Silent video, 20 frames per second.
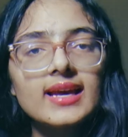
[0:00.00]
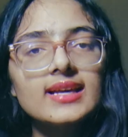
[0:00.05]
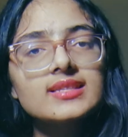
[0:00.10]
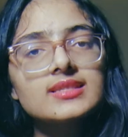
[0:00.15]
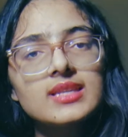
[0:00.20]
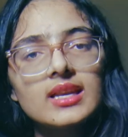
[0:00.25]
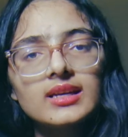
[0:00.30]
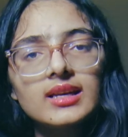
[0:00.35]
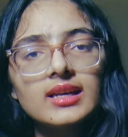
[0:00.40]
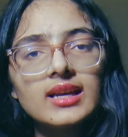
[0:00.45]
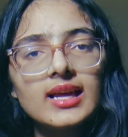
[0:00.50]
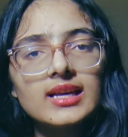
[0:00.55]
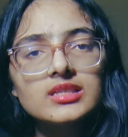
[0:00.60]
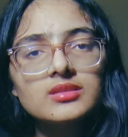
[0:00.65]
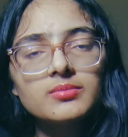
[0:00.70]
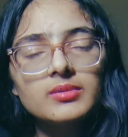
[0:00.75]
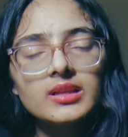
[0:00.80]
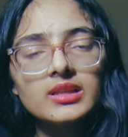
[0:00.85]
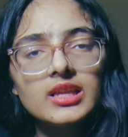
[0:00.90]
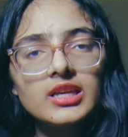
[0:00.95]
extended
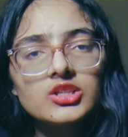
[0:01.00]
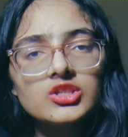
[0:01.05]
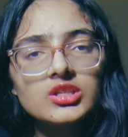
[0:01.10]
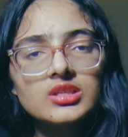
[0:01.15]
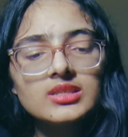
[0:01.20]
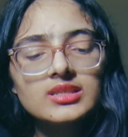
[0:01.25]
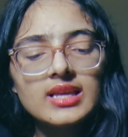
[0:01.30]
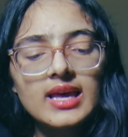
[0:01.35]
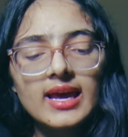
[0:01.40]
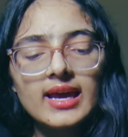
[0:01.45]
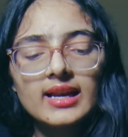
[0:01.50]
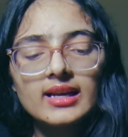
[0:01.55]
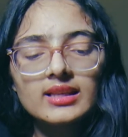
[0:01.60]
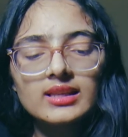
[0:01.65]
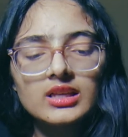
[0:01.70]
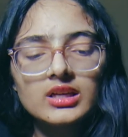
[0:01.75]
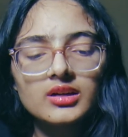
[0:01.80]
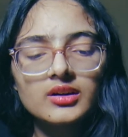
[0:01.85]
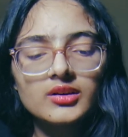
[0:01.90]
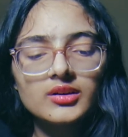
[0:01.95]
explanations,
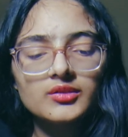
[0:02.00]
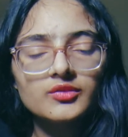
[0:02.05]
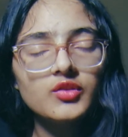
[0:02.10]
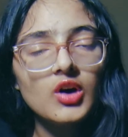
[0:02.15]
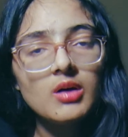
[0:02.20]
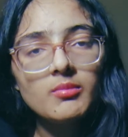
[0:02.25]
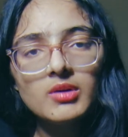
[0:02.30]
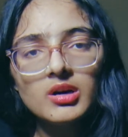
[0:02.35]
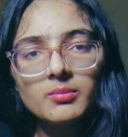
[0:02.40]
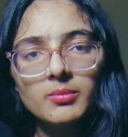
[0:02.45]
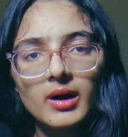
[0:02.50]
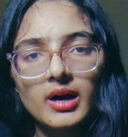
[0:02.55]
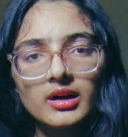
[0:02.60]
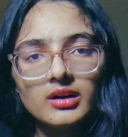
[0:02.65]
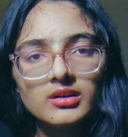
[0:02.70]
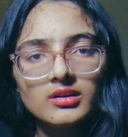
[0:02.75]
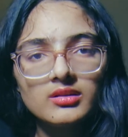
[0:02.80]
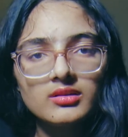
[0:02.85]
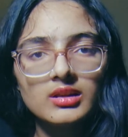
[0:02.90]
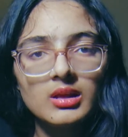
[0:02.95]
and the former
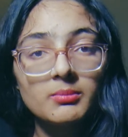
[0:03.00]
part,